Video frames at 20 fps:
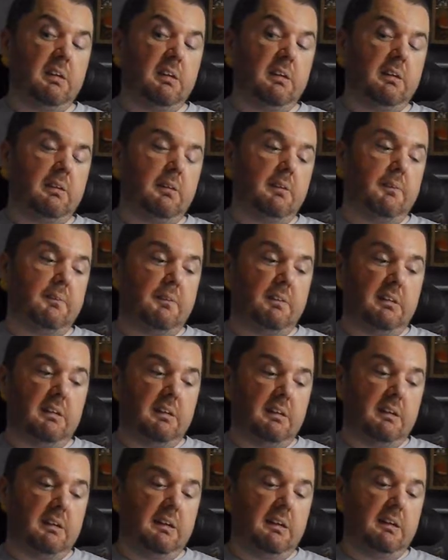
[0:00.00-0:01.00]

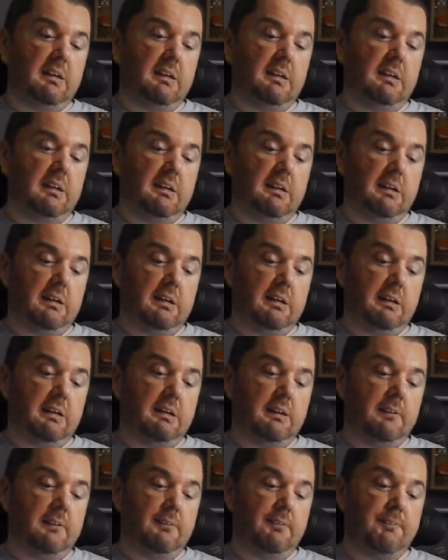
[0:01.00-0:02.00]
Okay, here, can
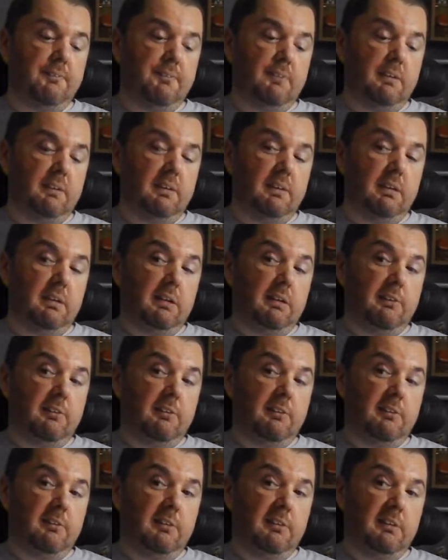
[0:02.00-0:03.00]
I find
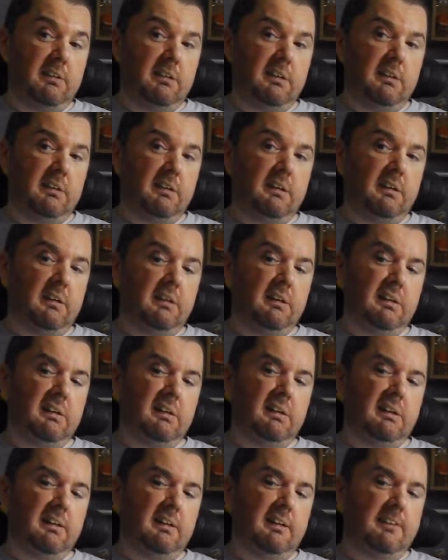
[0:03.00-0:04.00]
this?
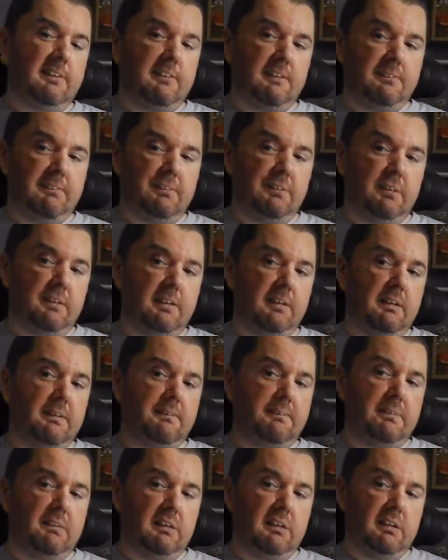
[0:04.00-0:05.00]
Let's have a look at that
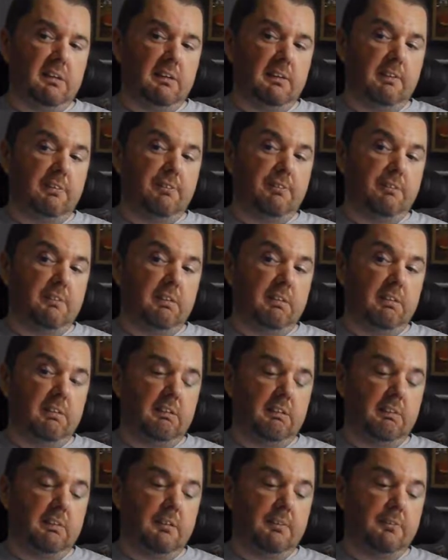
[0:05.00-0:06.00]
packet at the front
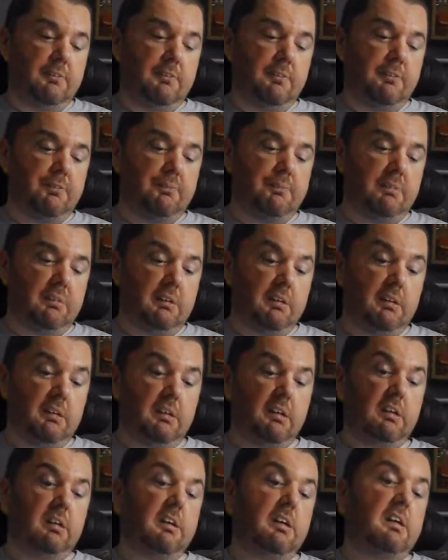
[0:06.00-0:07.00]
there. So
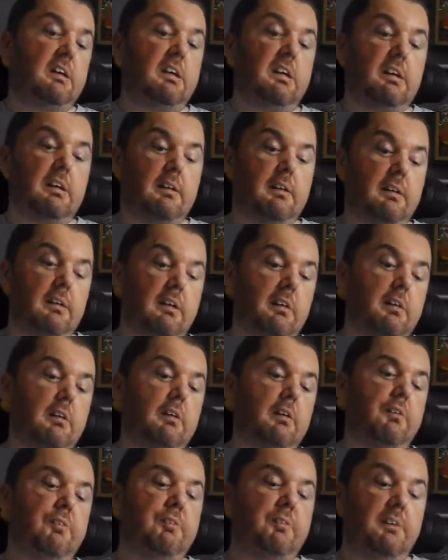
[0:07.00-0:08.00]
aha,
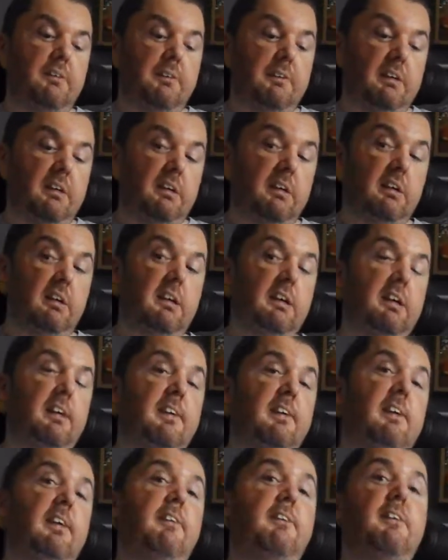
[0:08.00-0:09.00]
I found it.
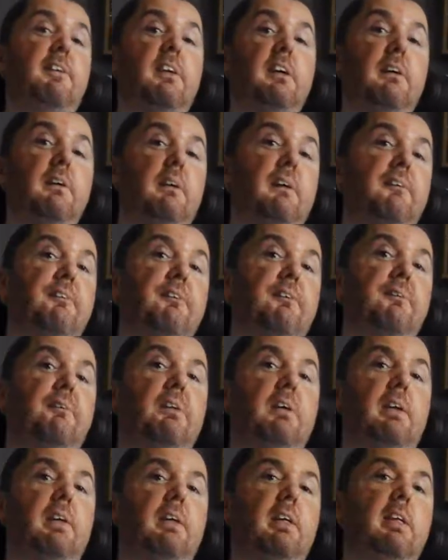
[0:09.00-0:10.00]
This, now every
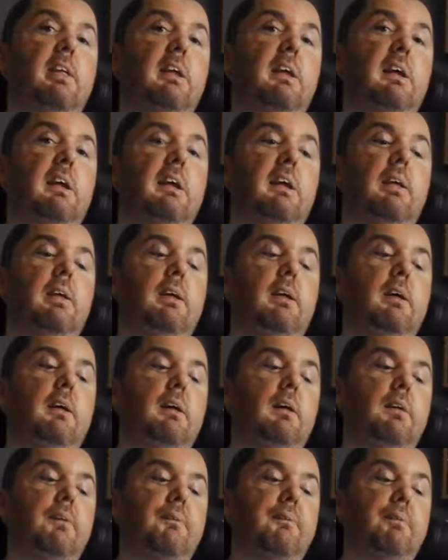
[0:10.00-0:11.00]
month in
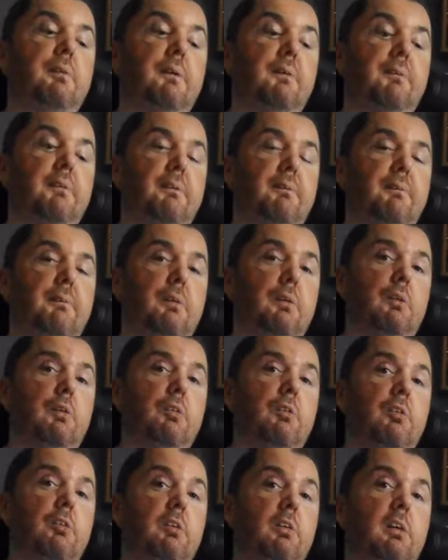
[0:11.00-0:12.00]
the premium
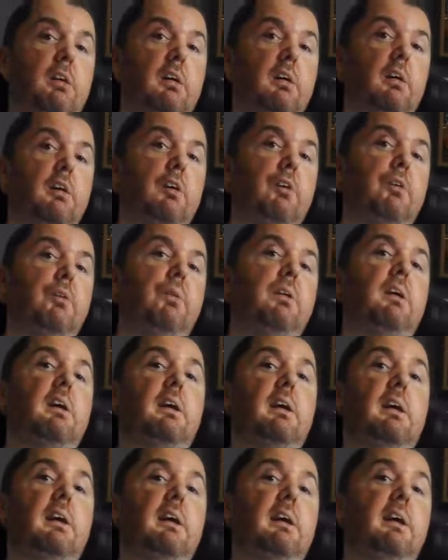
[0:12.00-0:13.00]
box, you
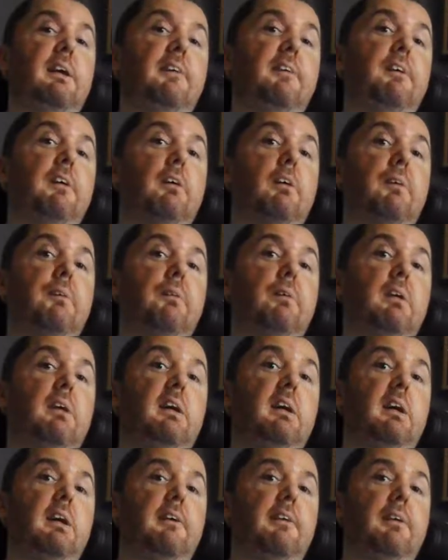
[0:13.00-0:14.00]
get a DIY
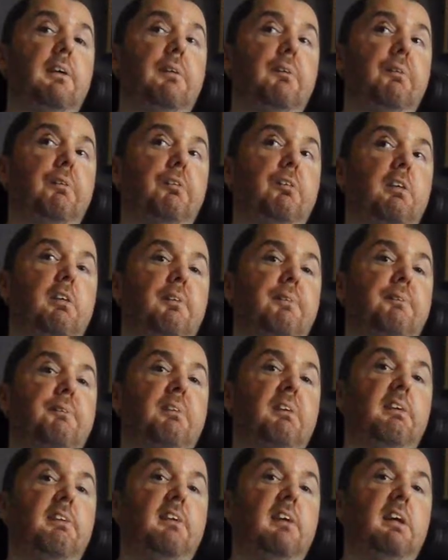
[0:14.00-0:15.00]
candy, which is
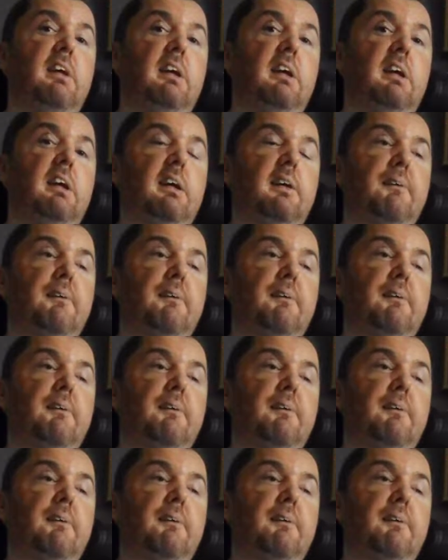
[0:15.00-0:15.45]
basically